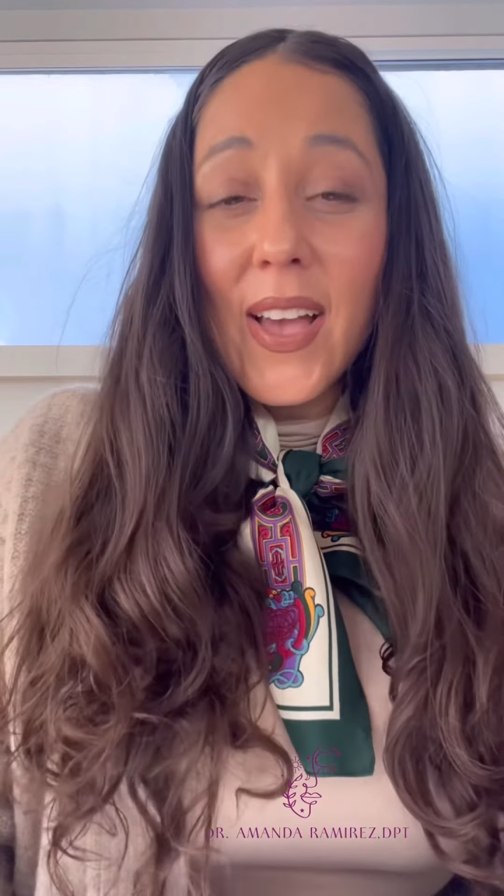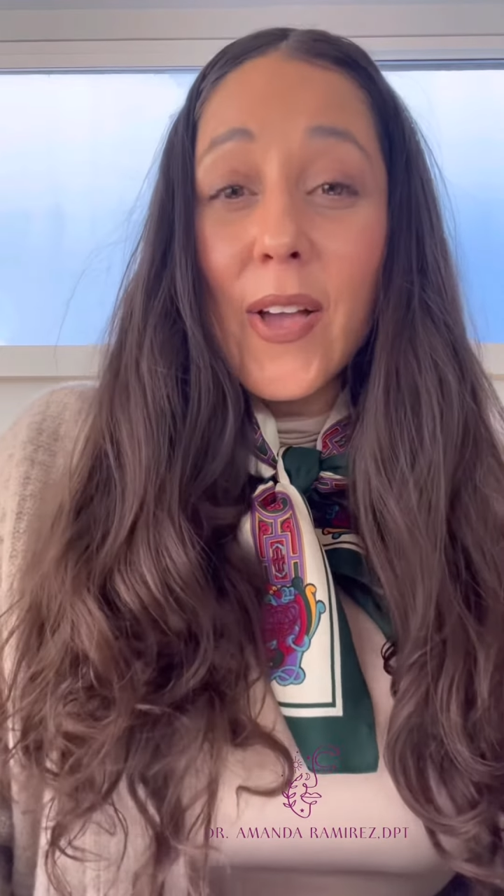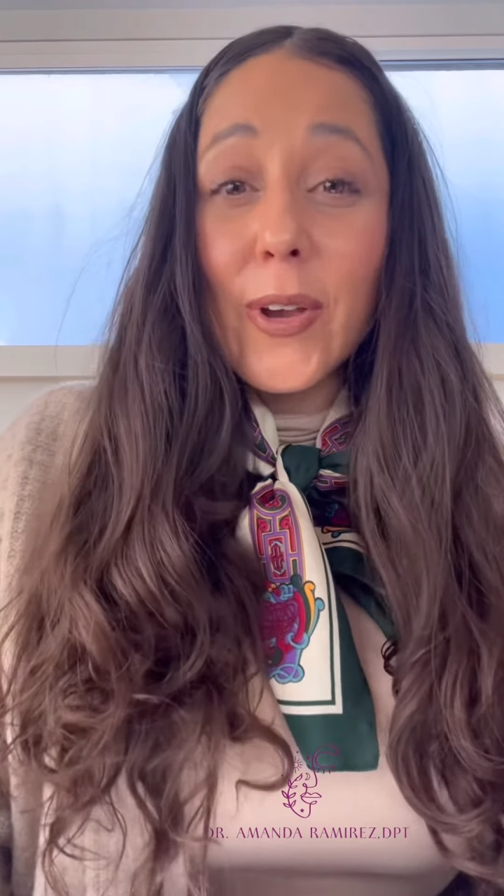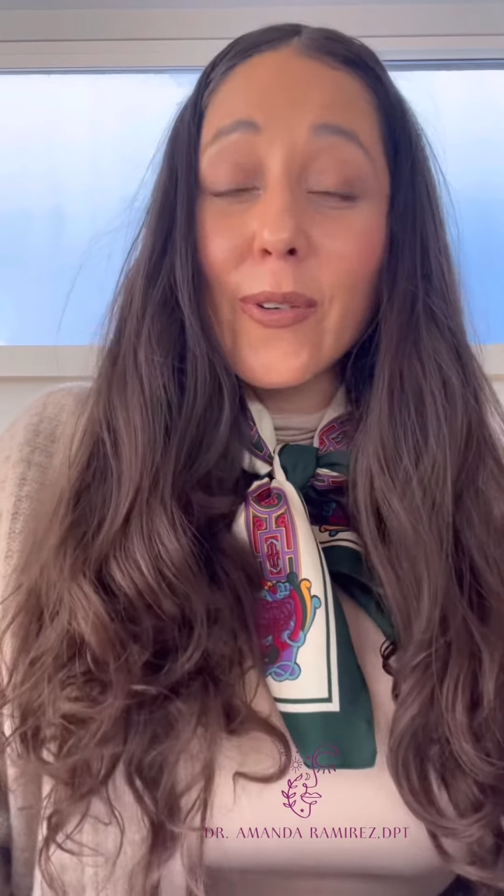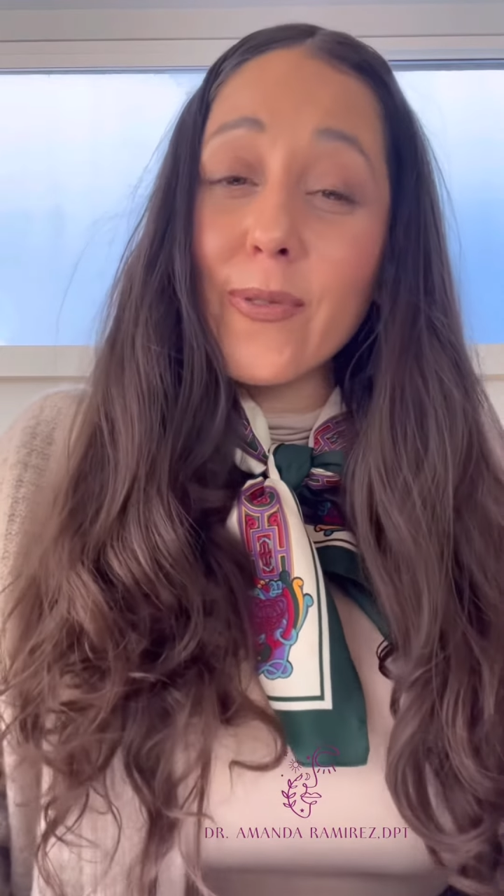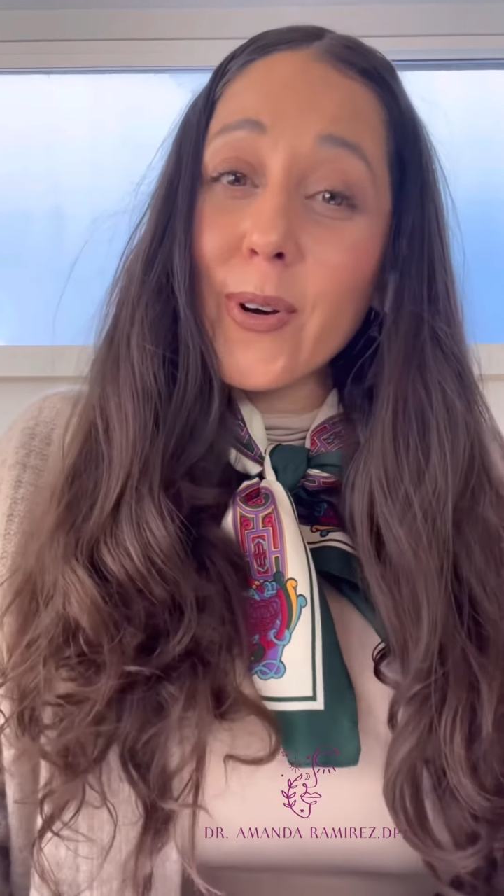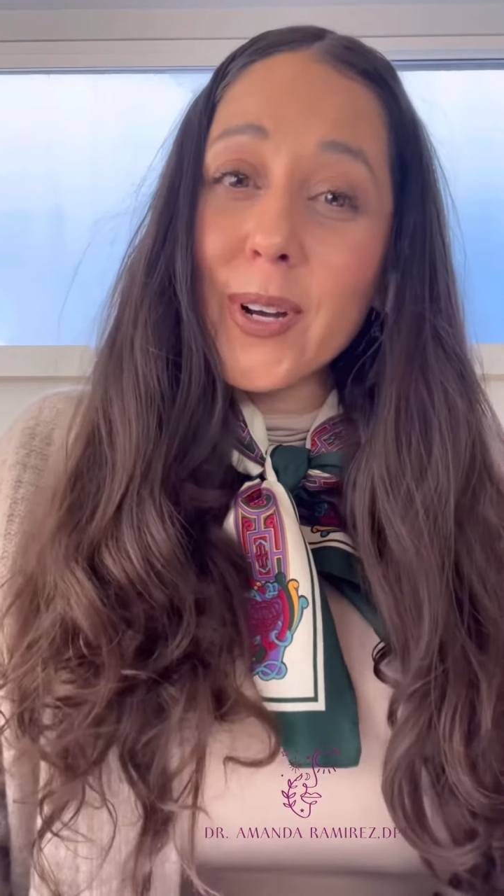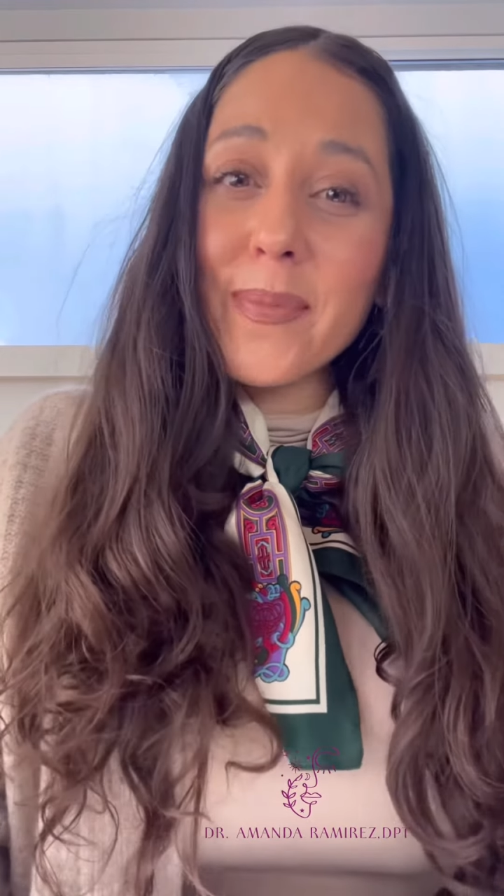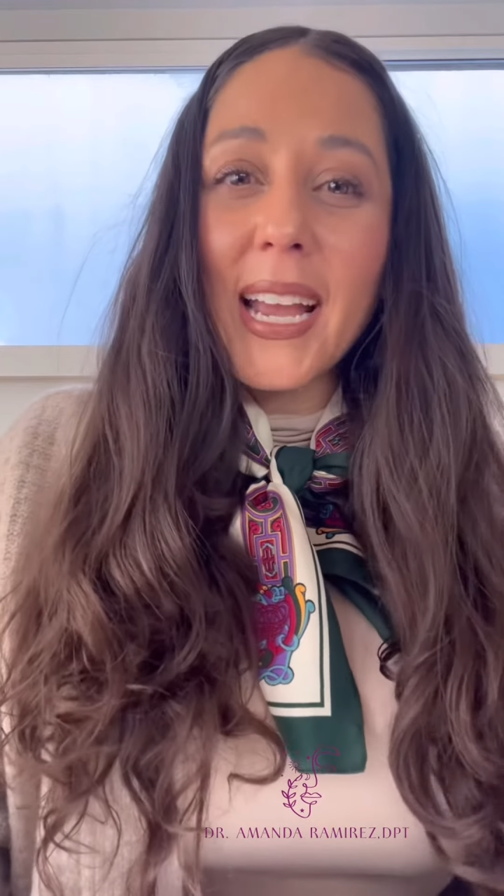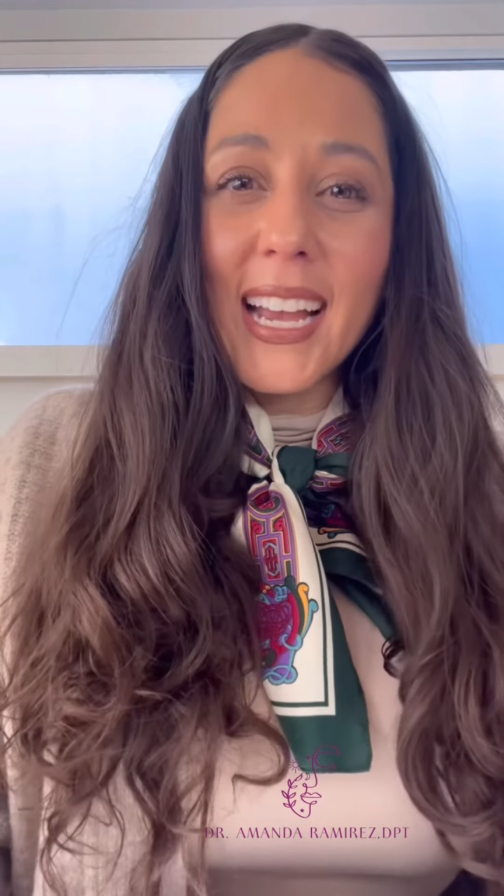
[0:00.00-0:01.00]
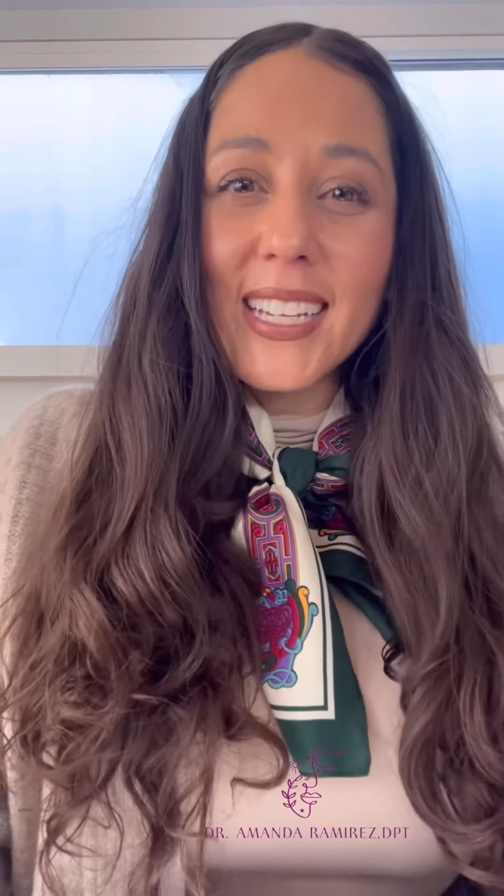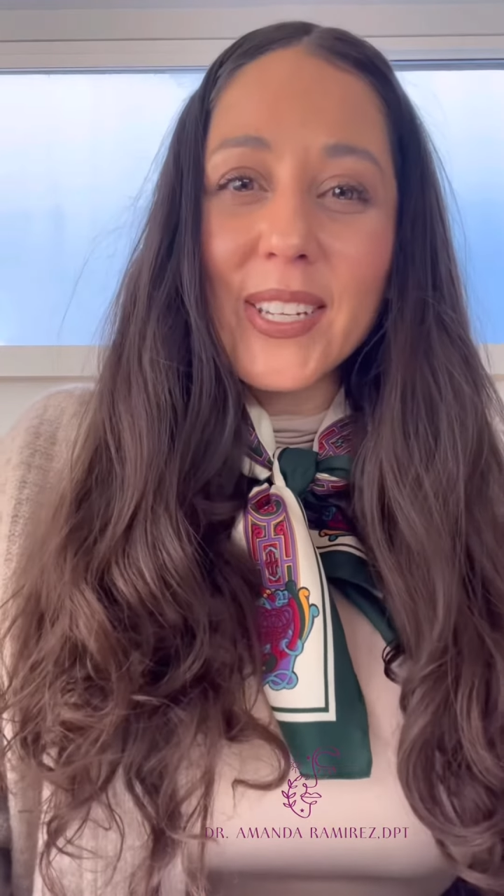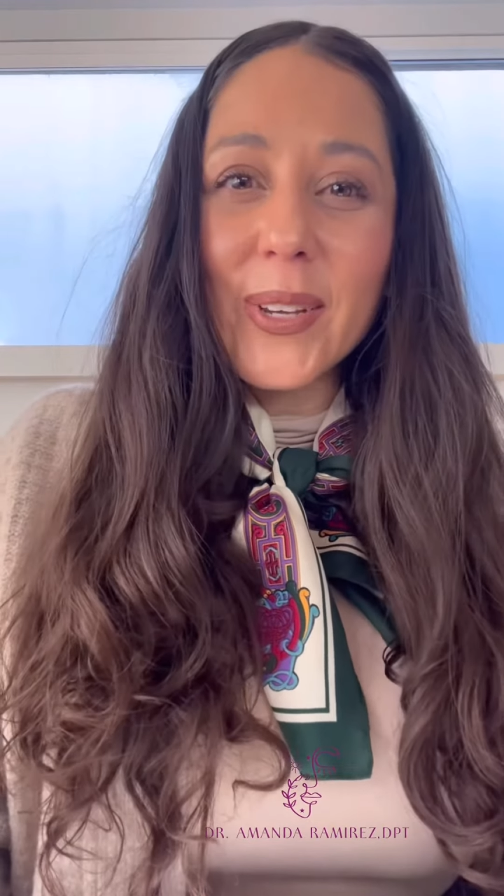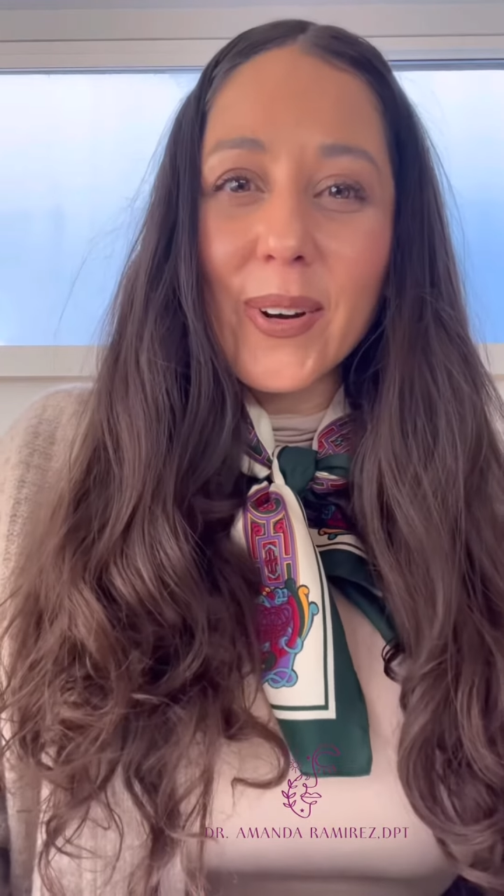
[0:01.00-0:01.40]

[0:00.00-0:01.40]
your form, and your